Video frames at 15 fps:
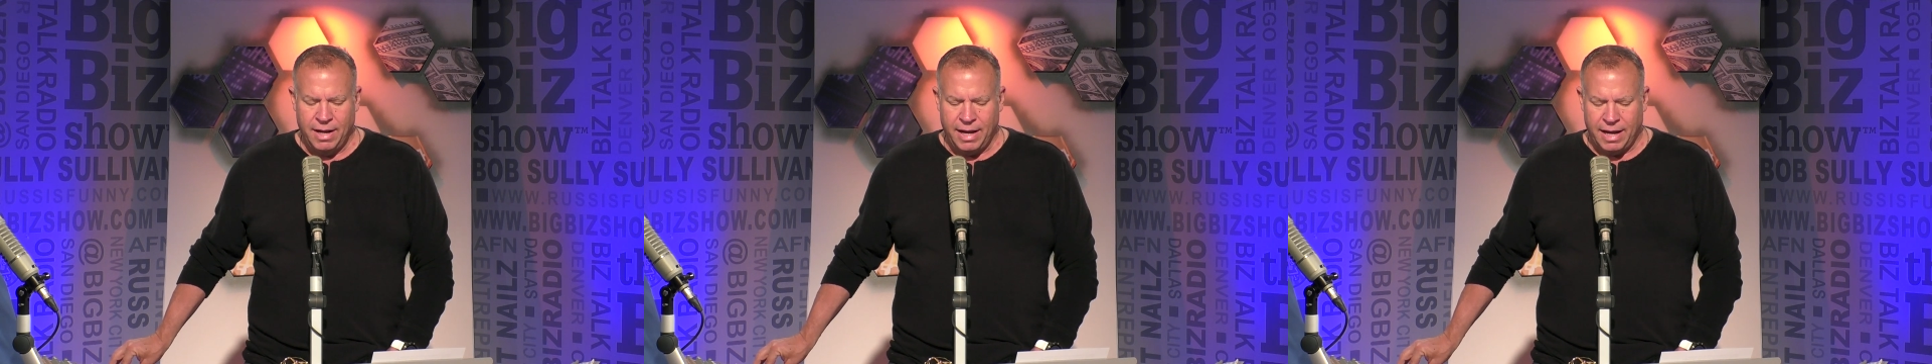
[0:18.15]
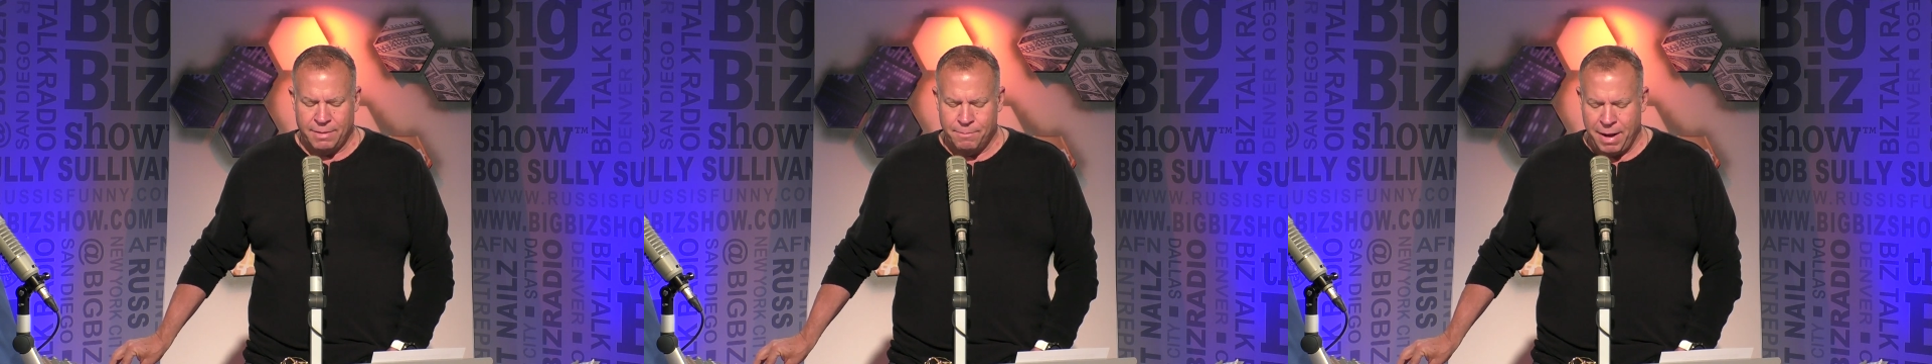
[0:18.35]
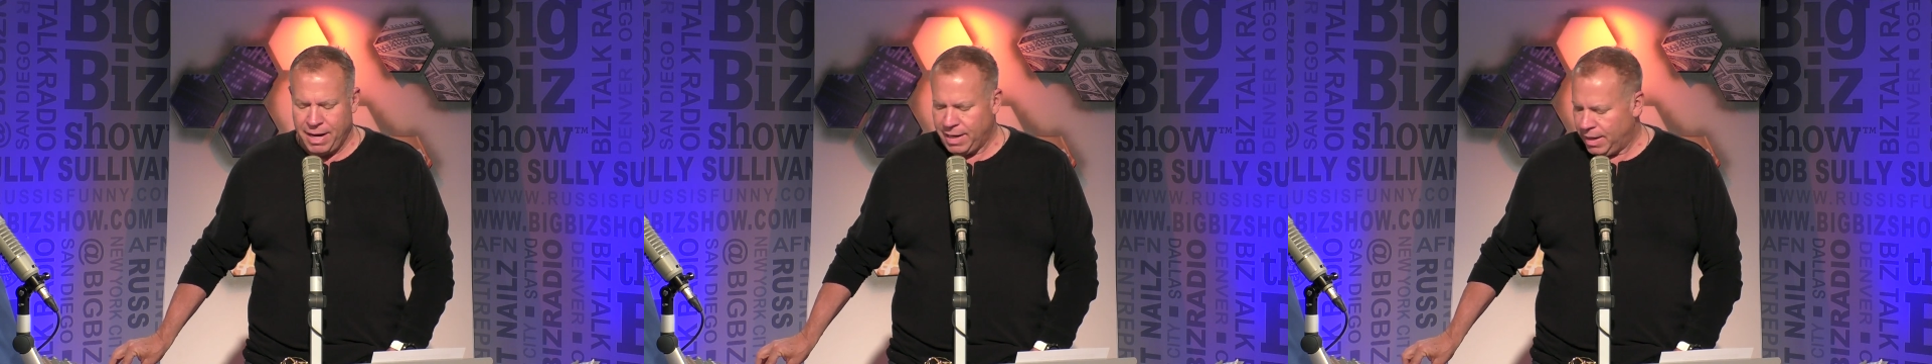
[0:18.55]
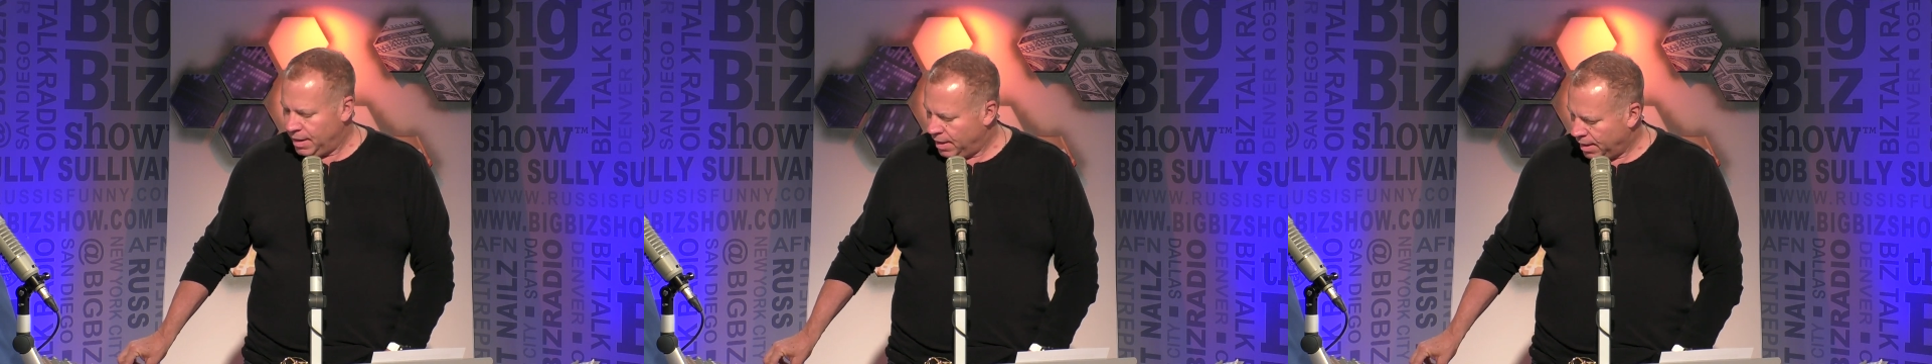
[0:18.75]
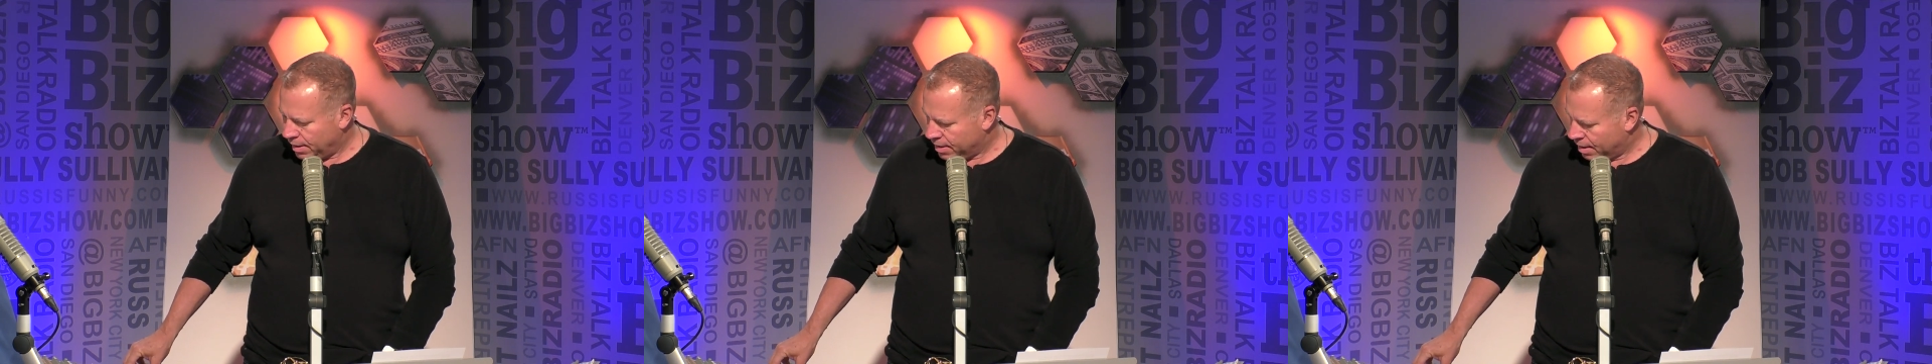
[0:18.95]
in many
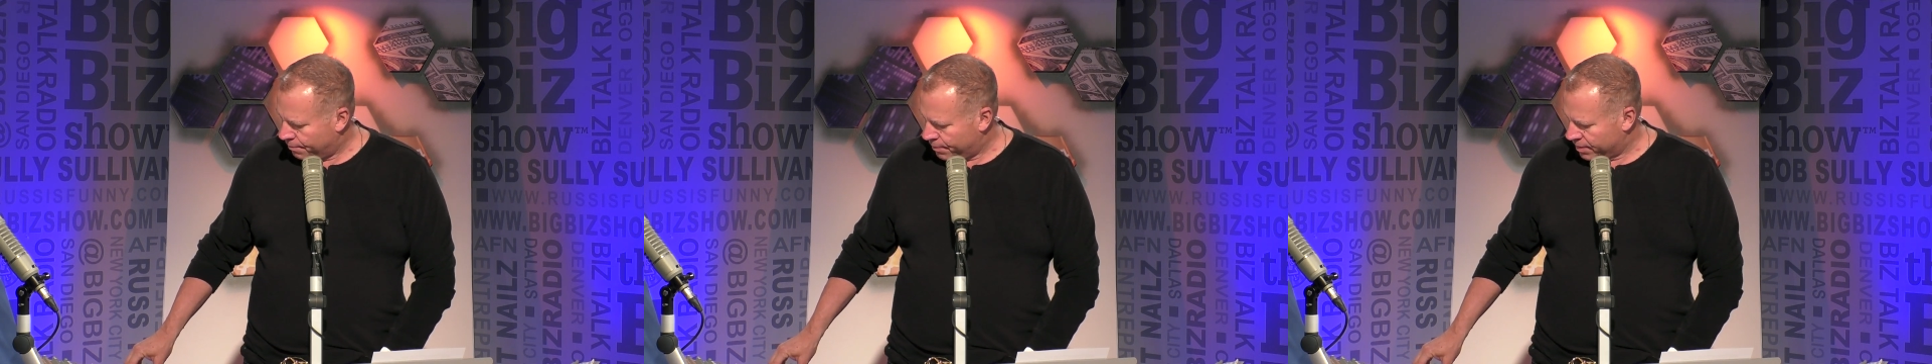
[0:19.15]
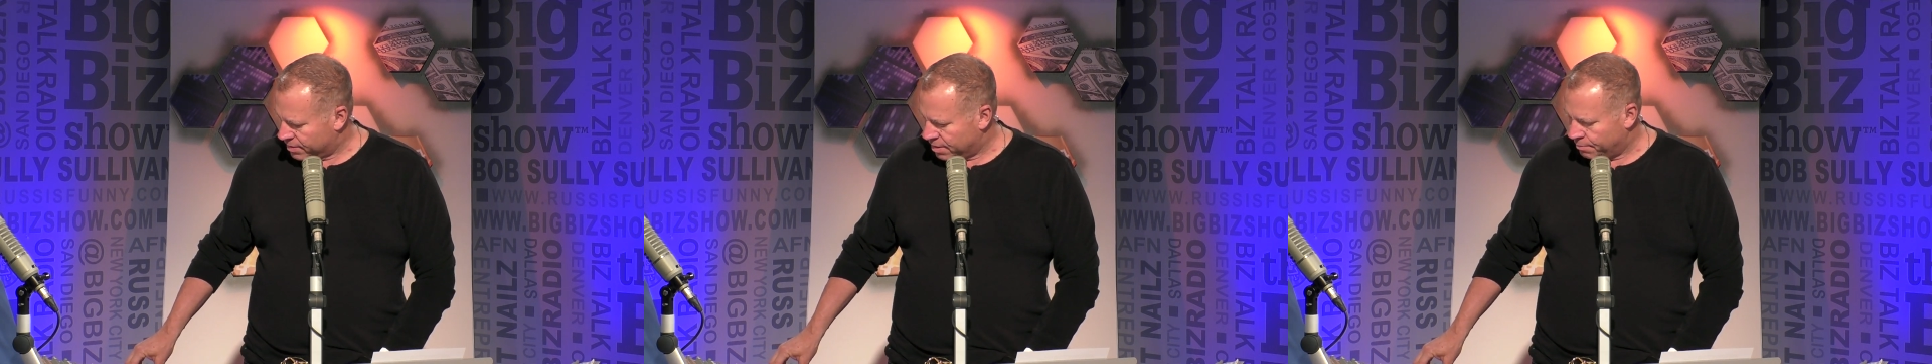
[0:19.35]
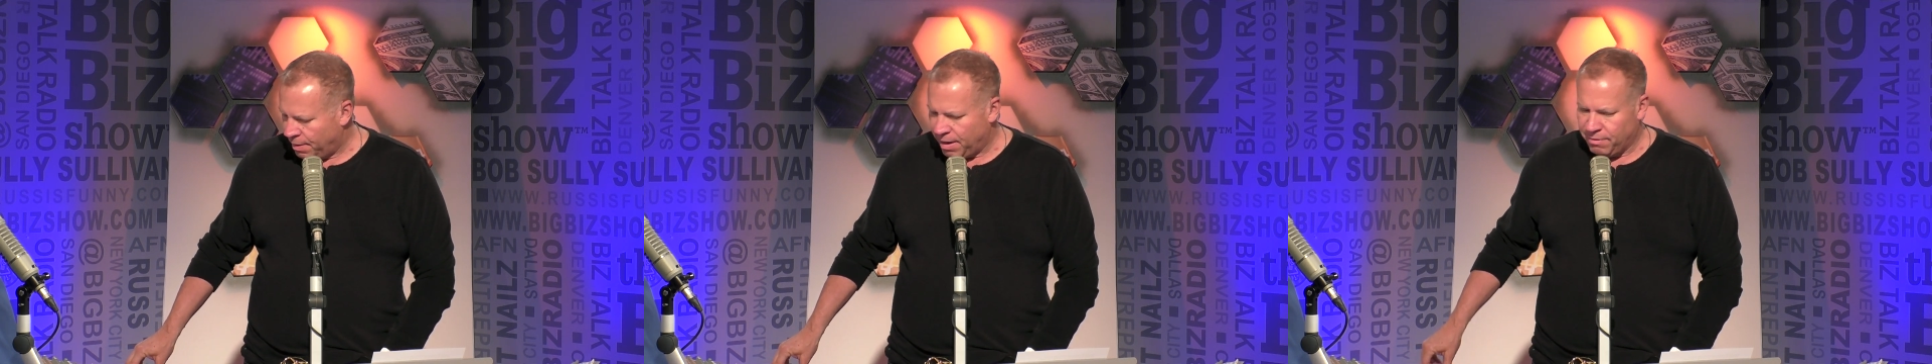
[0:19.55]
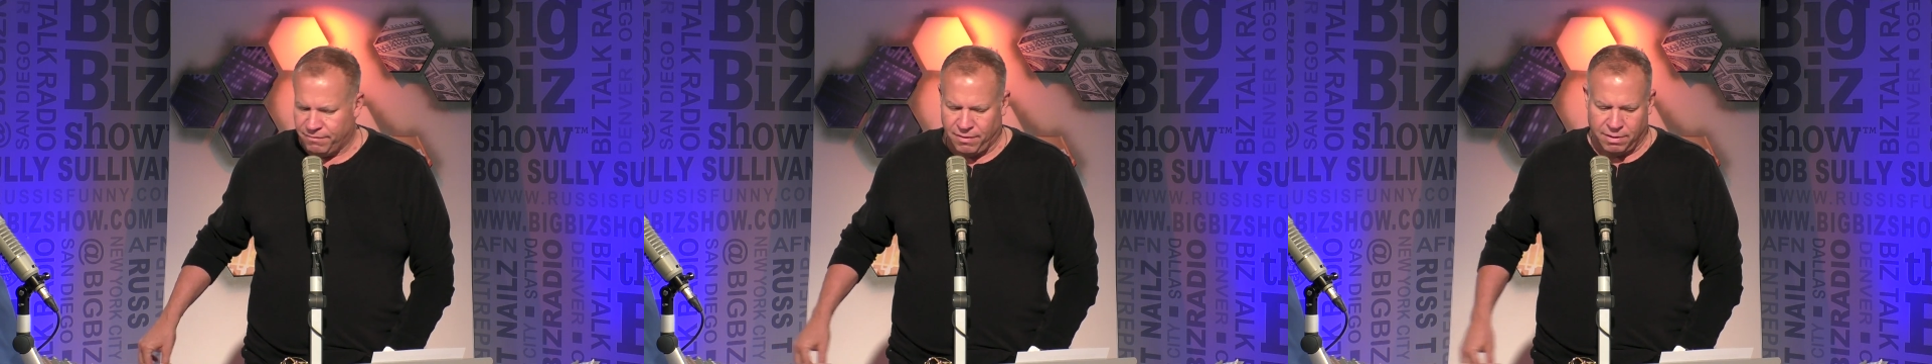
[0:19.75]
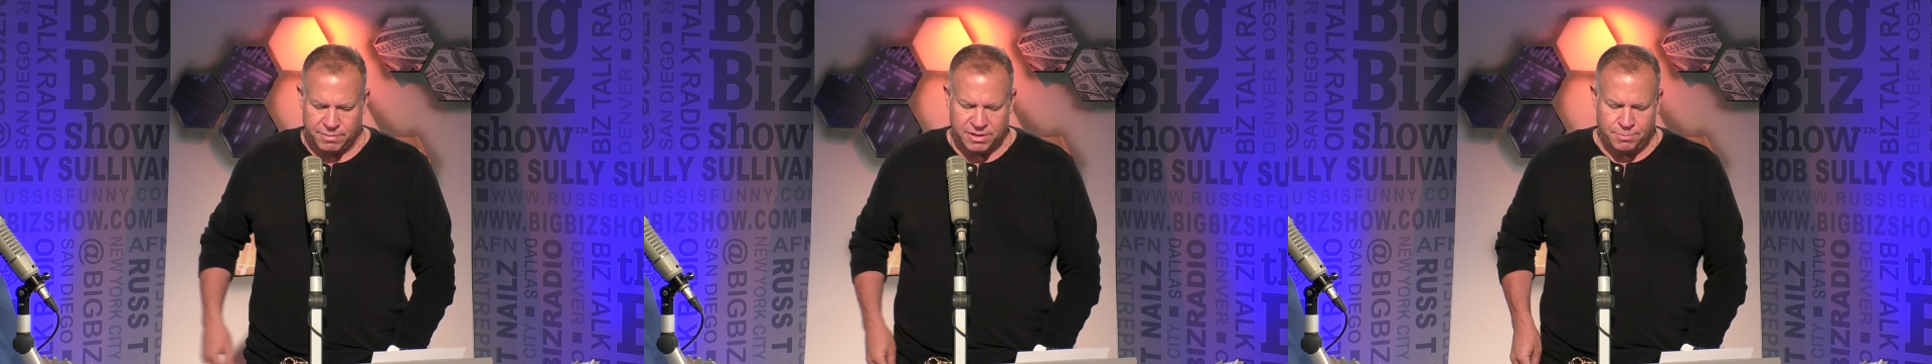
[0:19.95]
companies in the
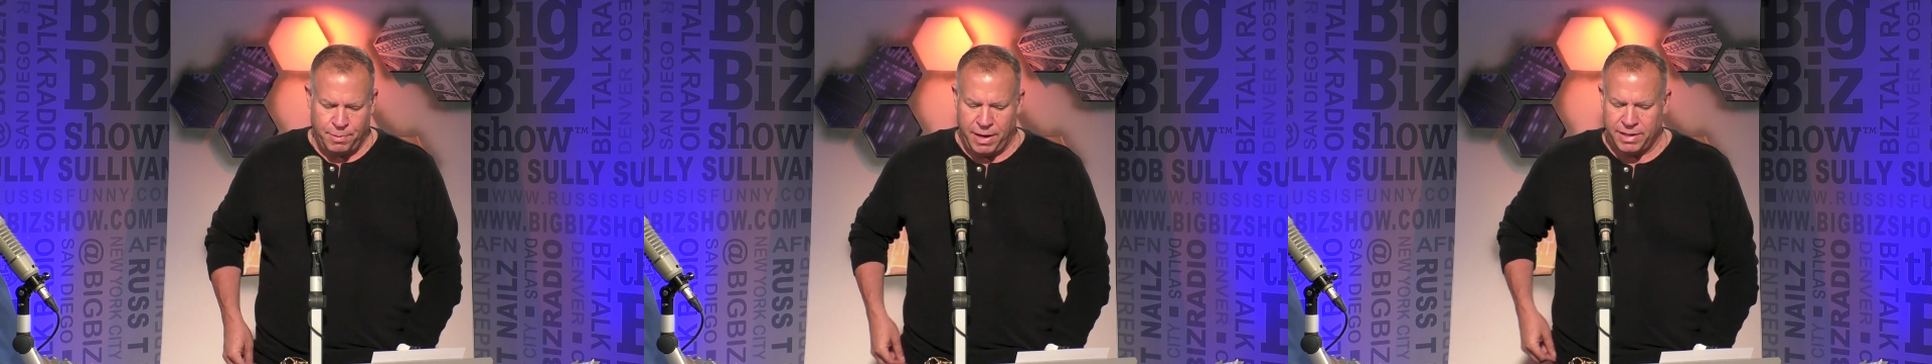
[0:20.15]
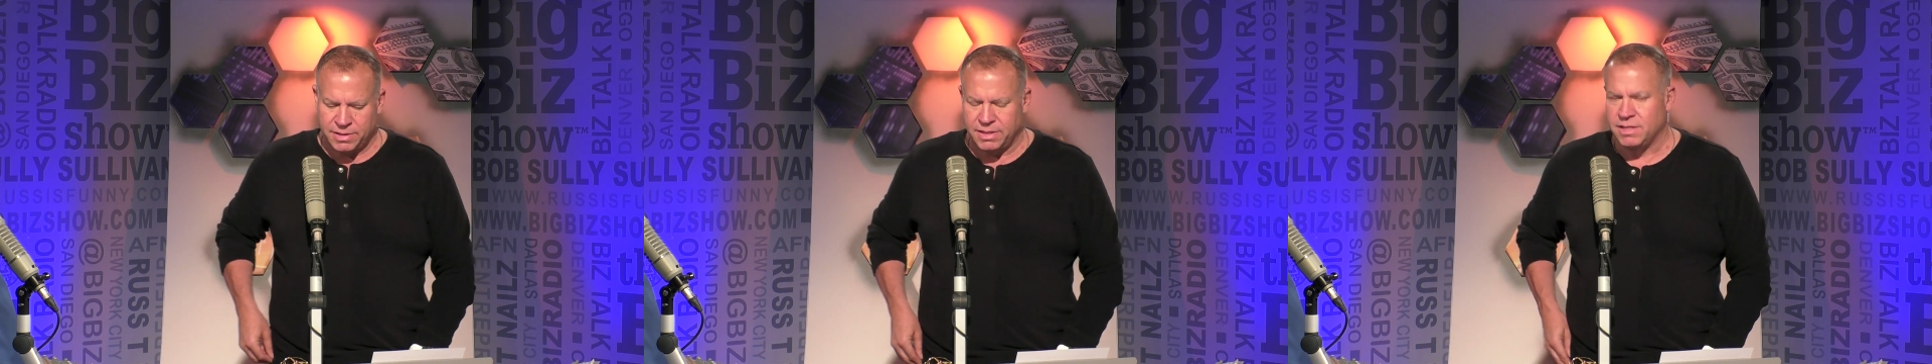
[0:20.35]
biopharma space.